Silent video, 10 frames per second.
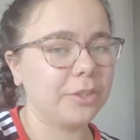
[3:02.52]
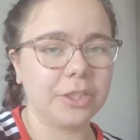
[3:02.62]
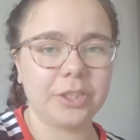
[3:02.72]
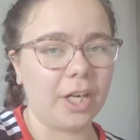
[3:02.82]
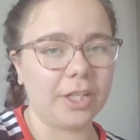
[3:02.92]

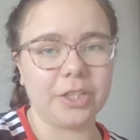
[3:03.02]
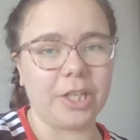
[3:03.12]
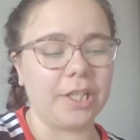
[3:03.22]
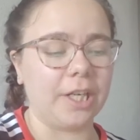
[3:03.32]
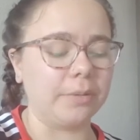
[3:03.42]
just trying to
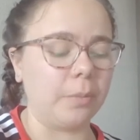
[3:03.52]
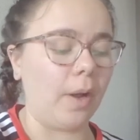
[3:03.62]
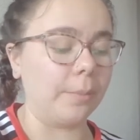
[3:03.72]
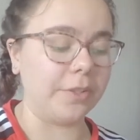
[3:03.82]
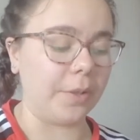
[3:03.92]
show you guys
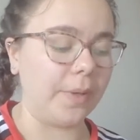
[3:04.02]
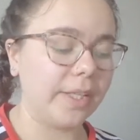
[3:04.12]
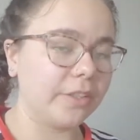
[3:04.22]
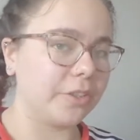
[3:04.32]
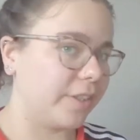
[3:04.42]
what I'm
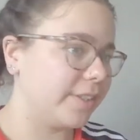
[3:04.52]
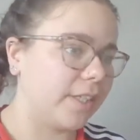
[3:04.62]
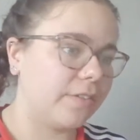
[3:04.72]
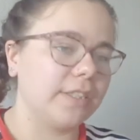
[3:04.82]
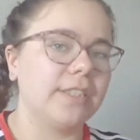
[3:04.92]
doing during
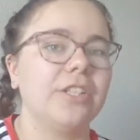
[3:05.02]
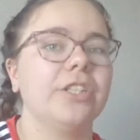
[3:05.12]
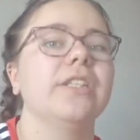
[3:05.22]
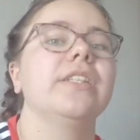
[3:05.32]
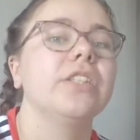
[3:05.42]

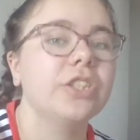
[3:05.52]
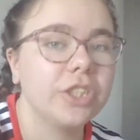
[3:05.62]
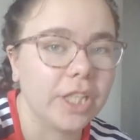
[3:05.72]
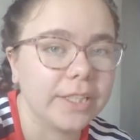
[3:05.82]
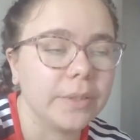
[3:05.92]
self-isolation. This is
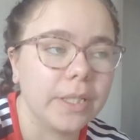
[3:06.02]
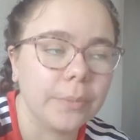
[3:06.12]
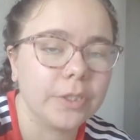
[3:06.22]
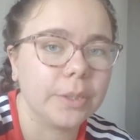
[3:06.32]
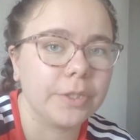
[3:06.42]
genuinely
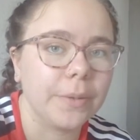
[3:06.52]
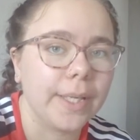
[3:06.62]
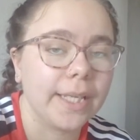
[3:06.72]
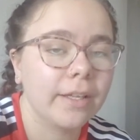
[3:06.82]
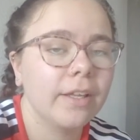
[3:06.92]
what I'm
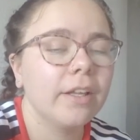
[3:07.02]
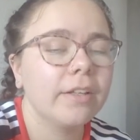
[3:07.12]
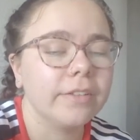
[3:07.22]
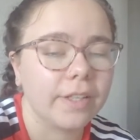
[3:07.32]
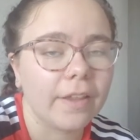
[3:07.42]
doing.
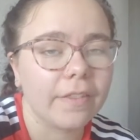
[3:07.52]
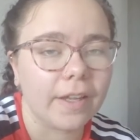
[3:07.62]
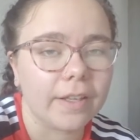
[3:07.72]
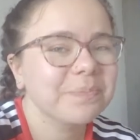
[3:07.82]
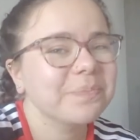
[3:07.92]

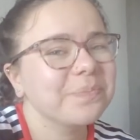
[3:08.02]
Nothing.